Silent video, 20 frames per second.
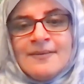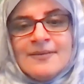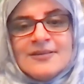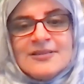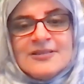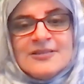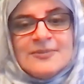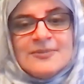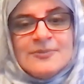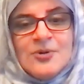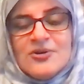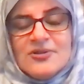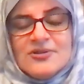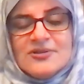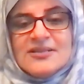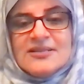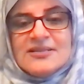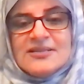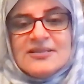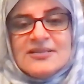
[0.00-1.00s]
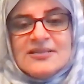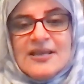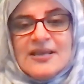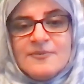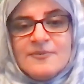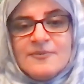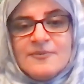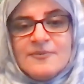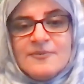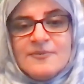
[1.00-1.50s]
Small steps
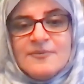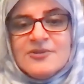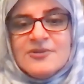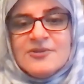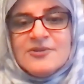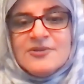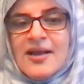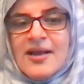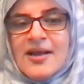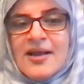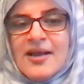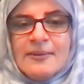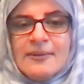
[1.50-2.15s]
do add up.